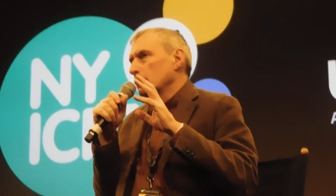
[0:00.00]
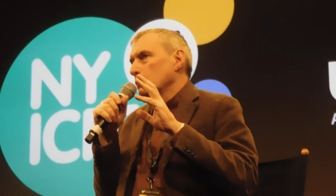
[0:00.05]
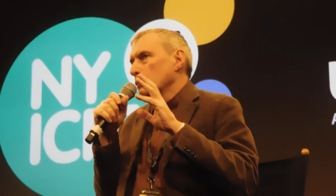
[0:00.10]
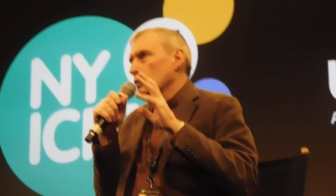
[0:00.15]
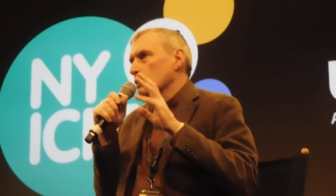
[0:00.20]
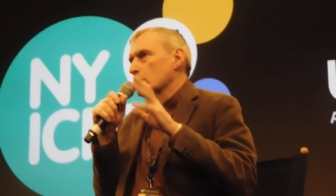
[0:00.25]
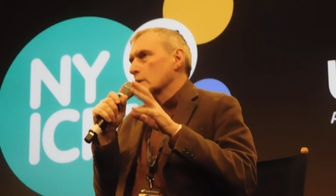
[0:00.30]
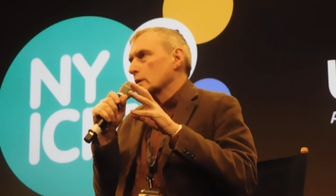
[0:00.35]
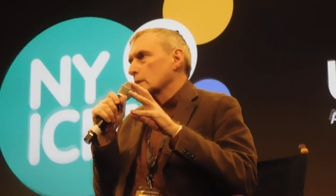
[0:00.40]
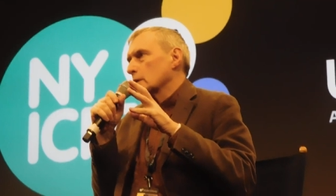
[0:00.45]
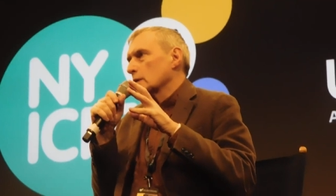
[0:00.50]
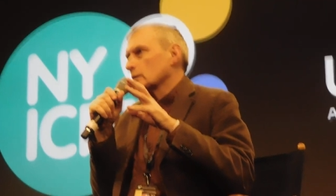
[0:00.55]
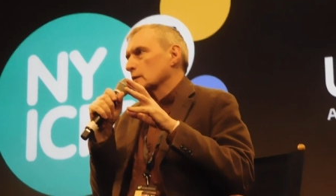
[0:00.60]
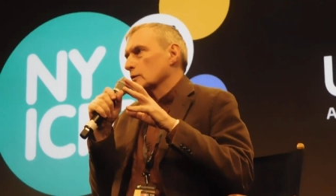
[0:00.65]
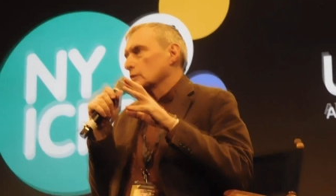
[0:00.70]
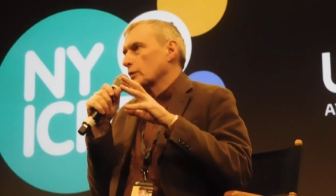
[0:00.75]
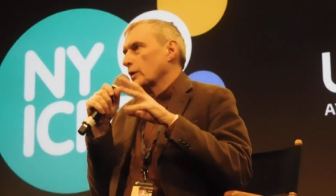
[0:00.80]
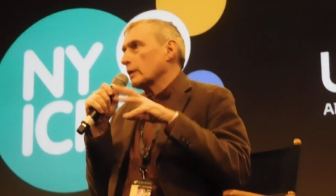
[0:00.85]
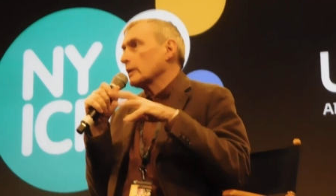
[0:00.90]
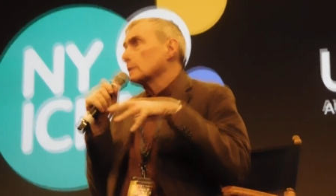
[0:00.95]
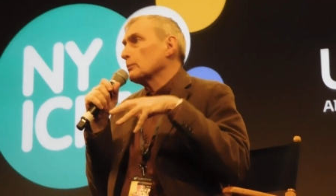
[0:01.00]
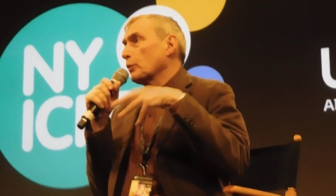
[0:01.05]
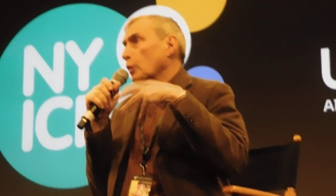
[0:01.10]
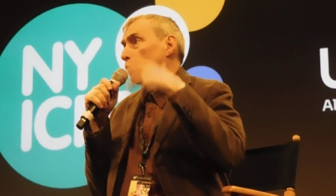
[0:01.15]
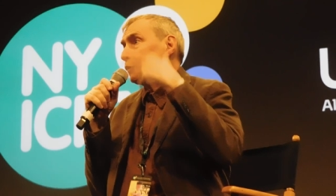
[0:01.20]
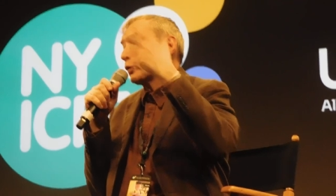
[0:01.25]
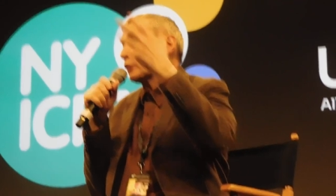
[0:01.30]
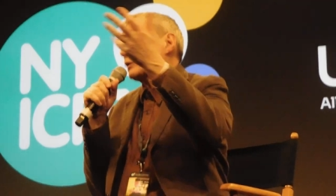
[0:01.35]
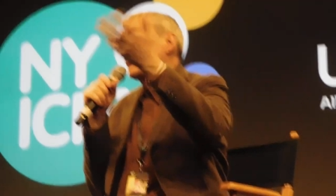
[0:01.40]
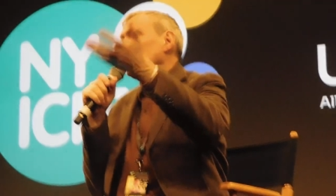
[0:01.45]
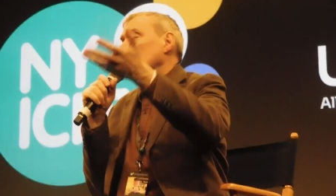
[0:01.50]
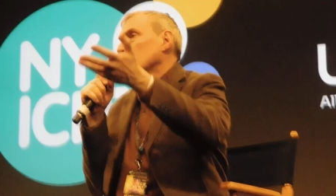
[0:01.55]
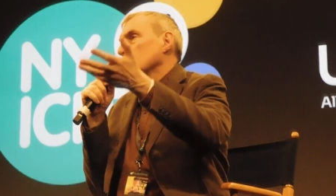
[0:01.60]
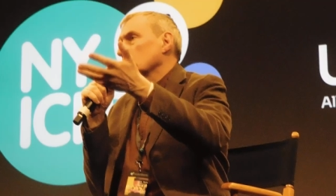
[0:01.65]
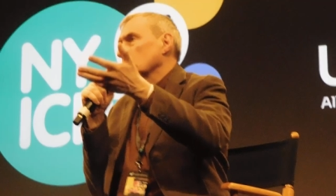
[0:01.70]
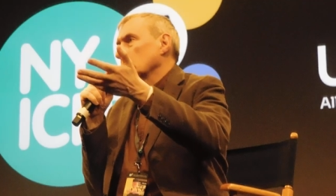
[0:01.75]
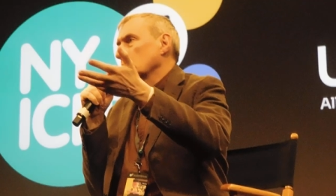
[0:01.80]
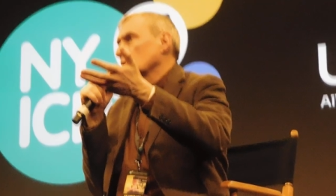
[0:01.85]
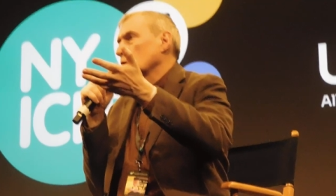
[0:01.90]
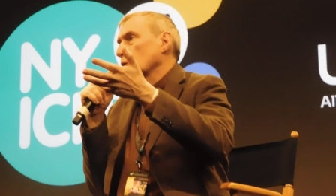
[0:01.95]
music is very important
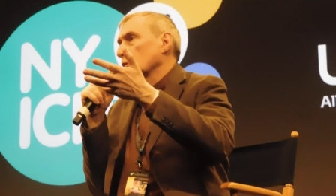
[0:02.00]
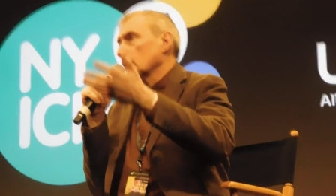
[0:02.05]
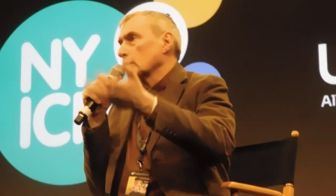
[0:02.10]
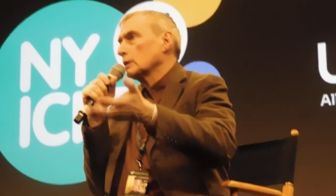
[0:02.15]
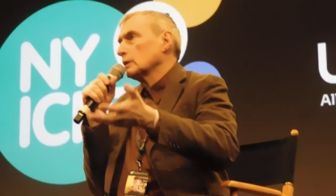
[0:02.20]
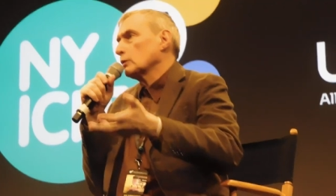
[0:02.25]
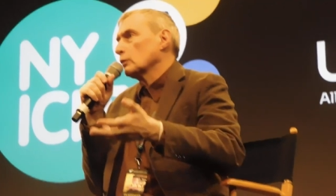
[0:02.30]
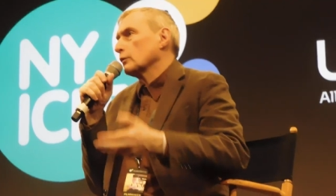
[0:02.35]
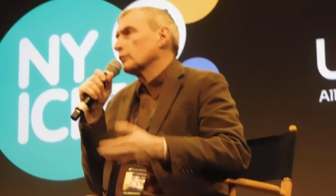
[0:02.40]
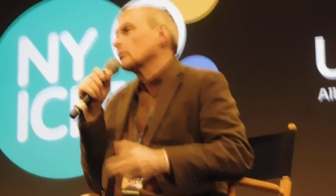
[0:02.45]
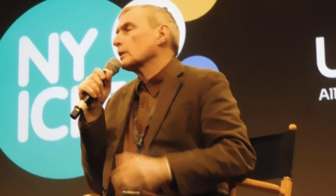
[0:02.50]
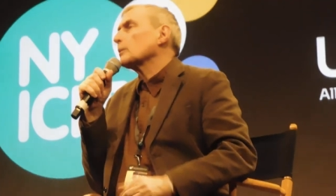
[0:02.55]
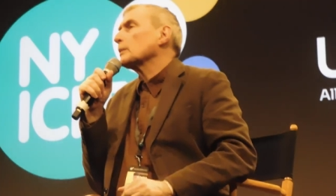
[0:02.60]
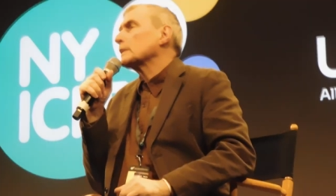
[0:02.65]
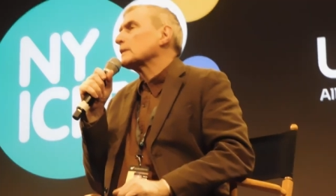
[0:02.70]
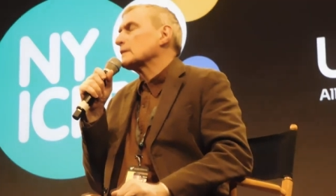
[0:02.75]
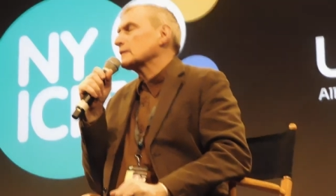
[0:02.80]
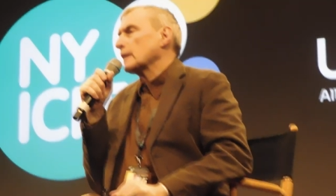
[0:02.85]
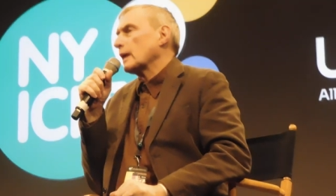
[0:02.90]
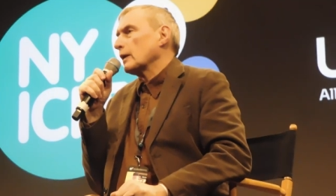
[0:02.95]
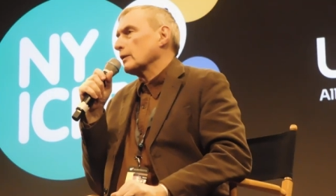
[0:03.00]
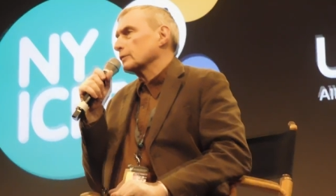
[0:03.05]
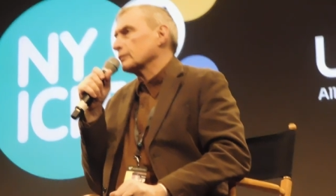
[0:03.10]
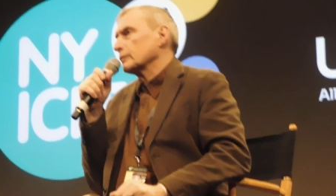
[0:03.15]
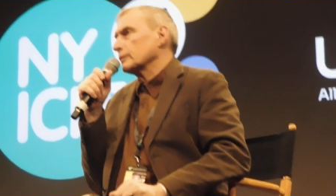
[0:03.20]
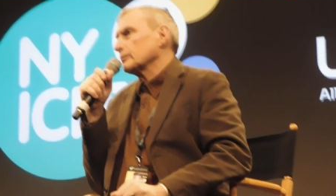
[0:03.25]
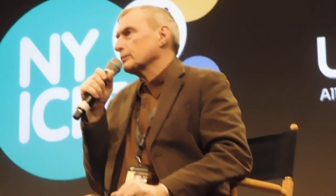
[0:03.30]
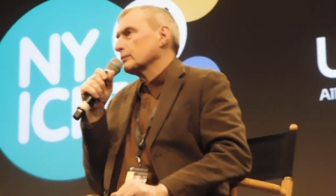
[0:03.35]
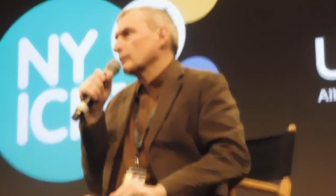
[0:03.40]
in in a, in a film itself.